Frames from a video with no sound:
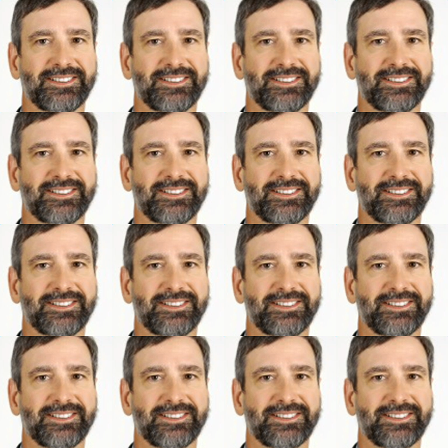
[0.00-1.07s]

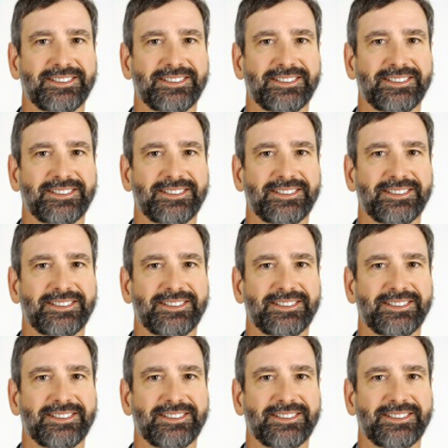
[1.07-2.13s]

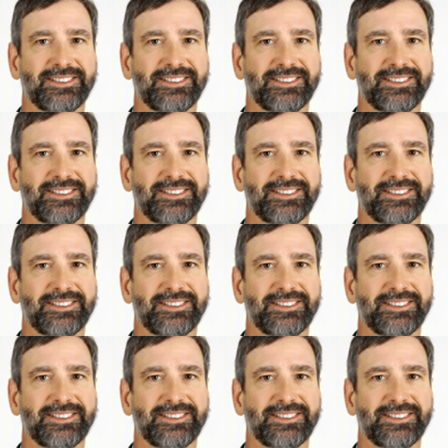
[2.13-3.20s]

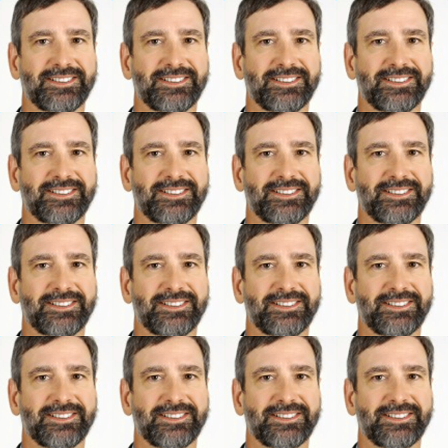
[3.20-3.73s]
This is a still picture; no speech is visible.